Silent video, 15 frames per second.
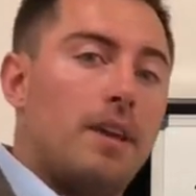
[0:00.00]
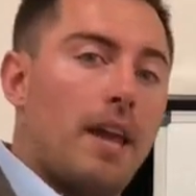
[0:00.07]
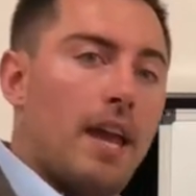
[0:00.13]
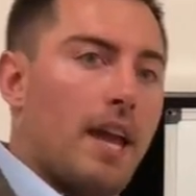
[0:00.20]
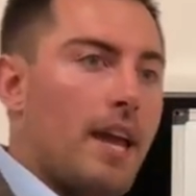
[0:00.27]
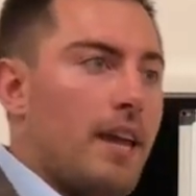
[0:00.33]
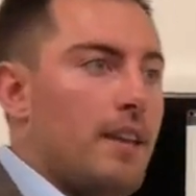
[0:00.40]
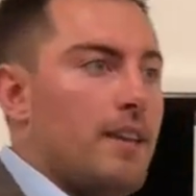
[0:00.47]

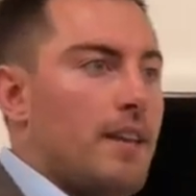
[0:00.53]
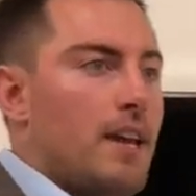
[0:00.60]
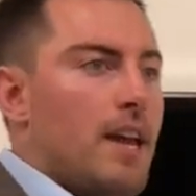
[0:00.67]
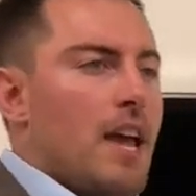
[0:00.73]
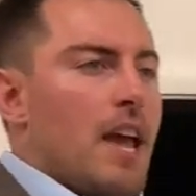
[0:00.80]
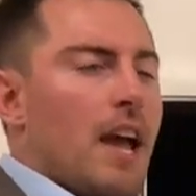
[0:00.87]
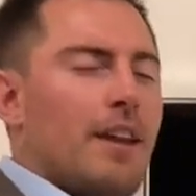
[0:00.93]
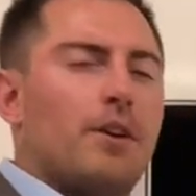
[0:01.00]
And
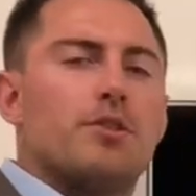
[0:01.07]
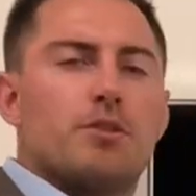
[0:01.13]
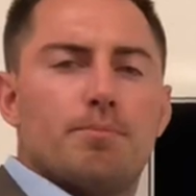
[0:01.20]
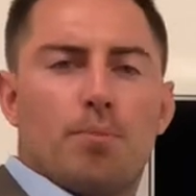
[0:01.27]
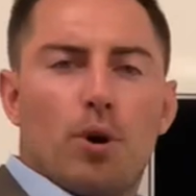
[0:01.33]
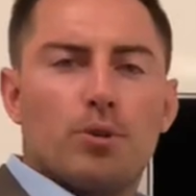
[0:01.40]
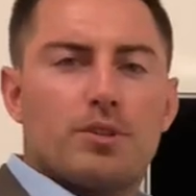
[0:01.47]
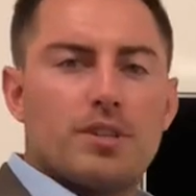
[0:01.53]
I know it's a
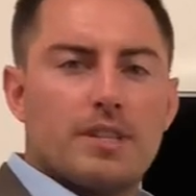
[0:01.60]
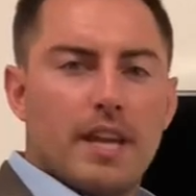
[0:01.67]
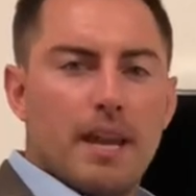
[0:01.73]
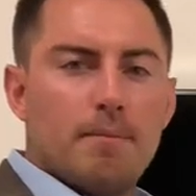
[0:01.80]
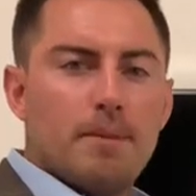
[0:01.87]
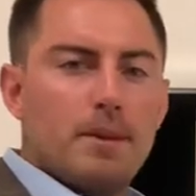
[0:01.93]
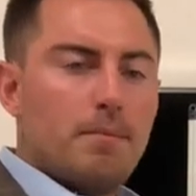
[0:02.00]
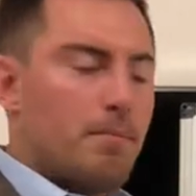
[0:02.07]
bold
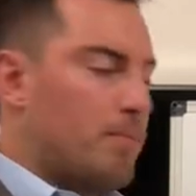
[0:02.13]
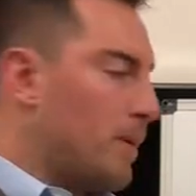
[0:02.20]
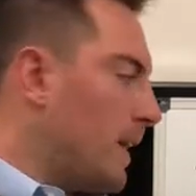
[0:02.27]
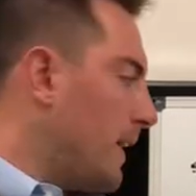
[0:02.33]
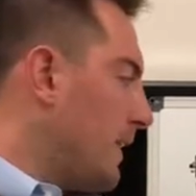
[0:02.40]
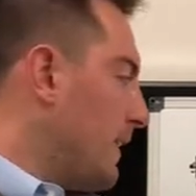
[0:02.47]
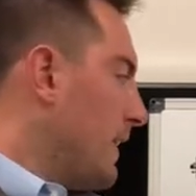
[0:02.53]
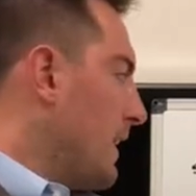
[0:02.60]
statement,
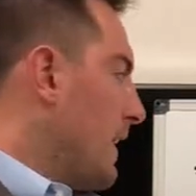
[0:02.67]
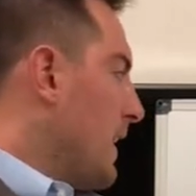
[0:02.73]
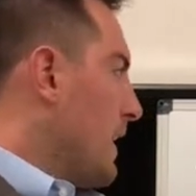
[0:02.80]
but